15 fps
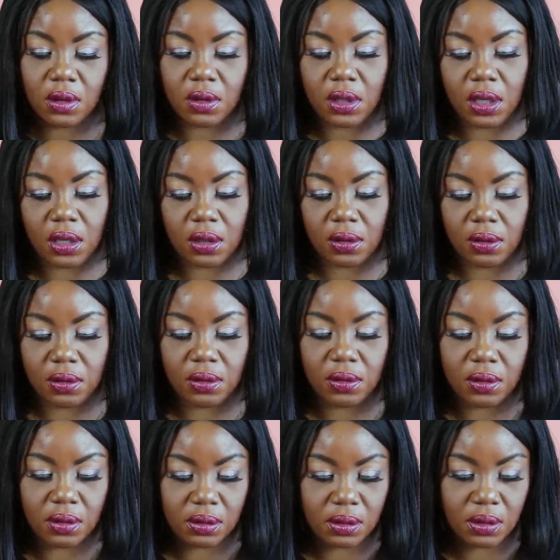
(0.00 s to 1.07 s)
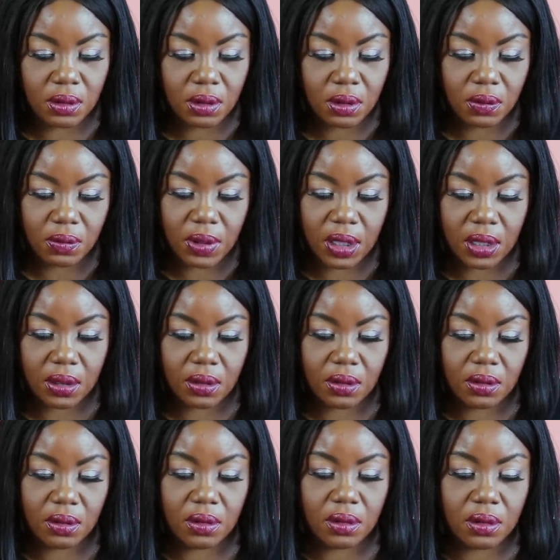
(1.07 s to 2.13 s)
Okay. Oh,
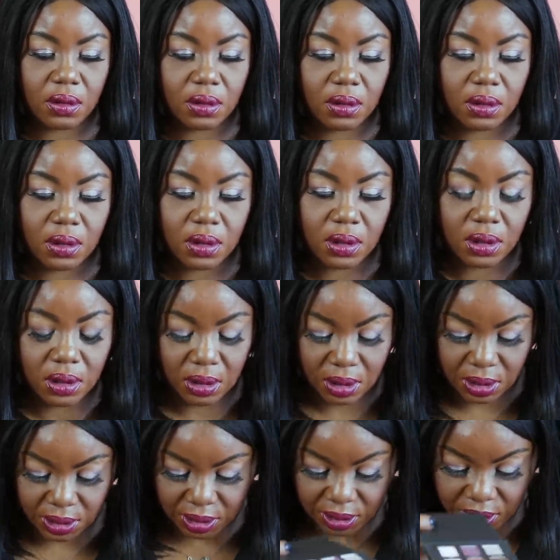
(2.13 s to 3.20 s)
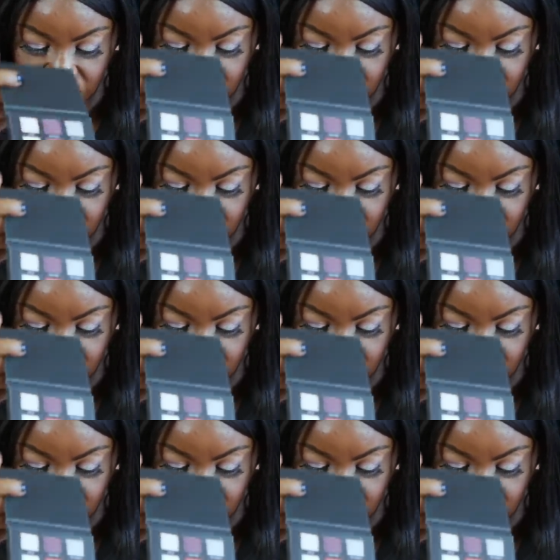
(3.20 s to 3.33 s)
wow. That's a